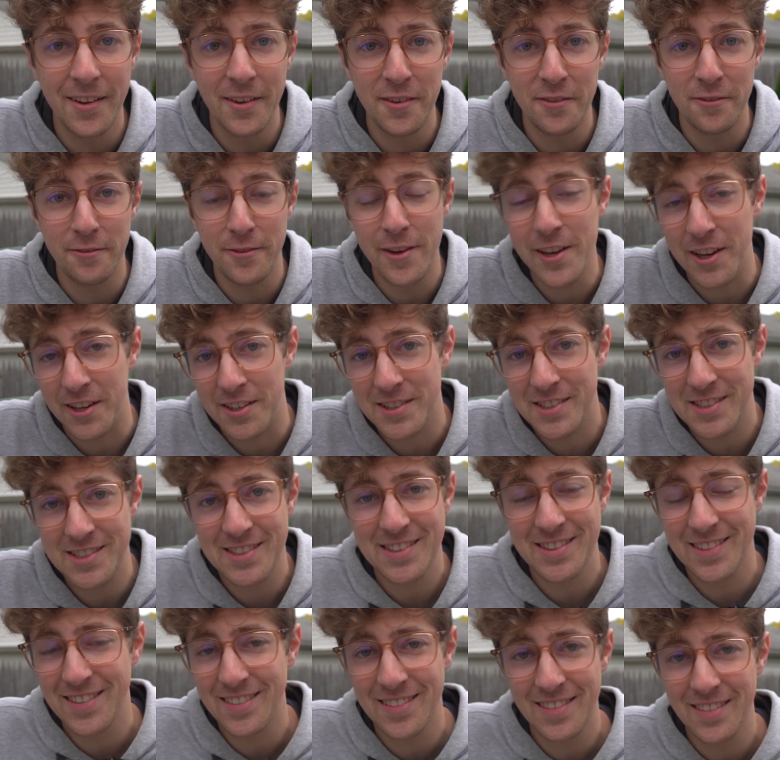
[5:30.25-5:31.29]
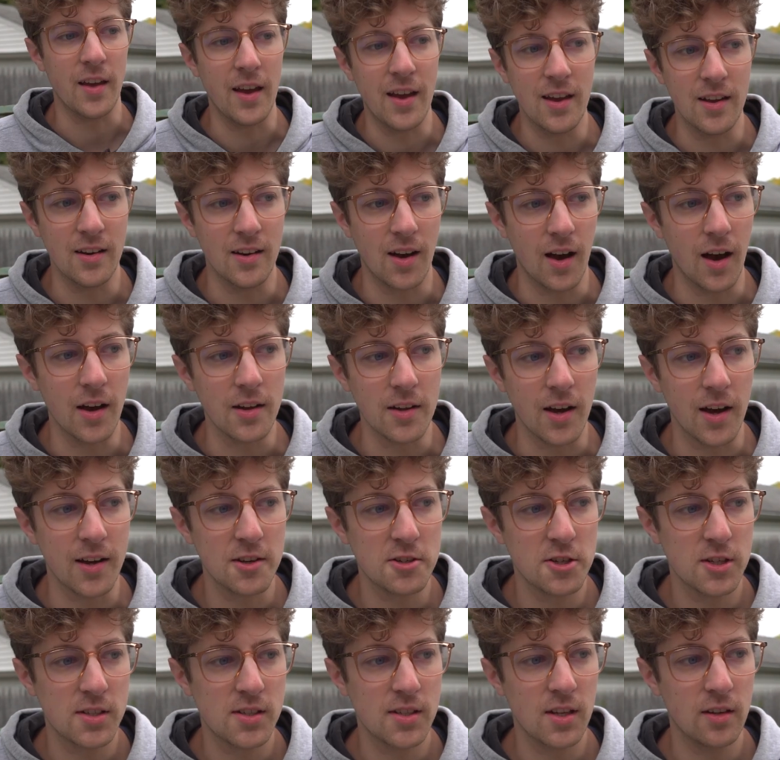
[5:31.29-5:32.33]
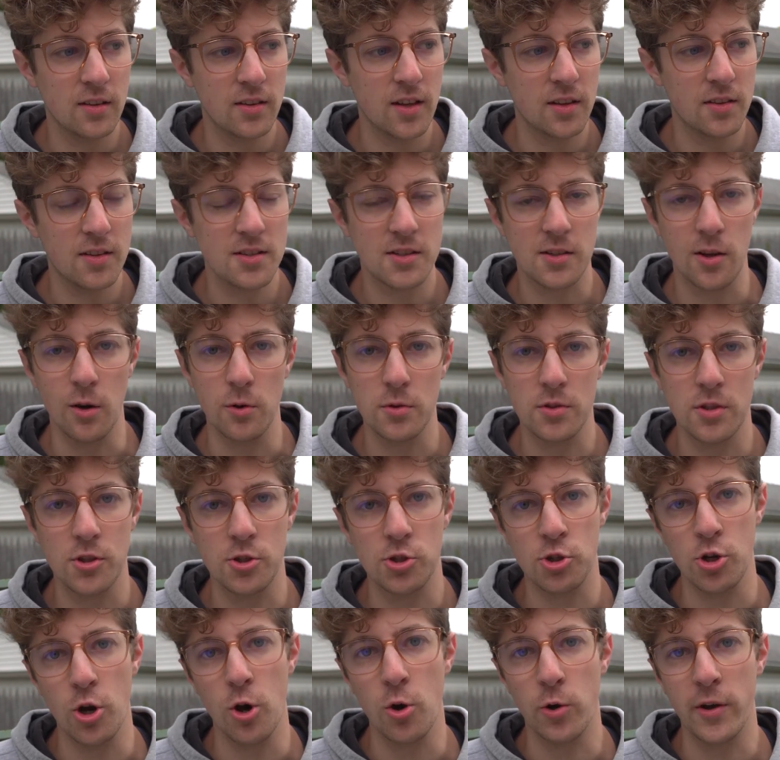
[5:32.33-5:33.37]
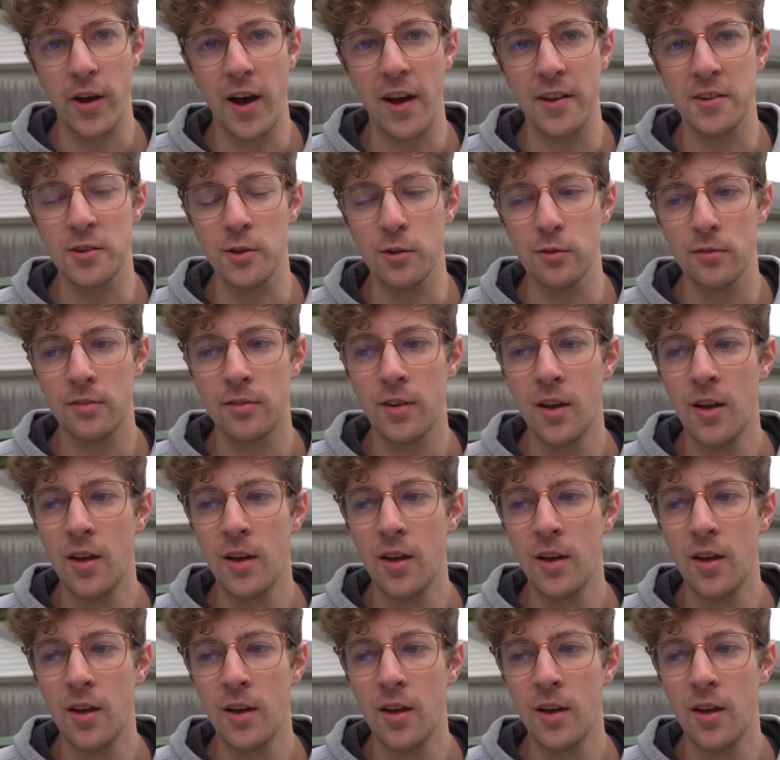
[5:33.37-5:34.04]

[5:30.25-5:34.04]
fixed. And I just think that this goes to show kind of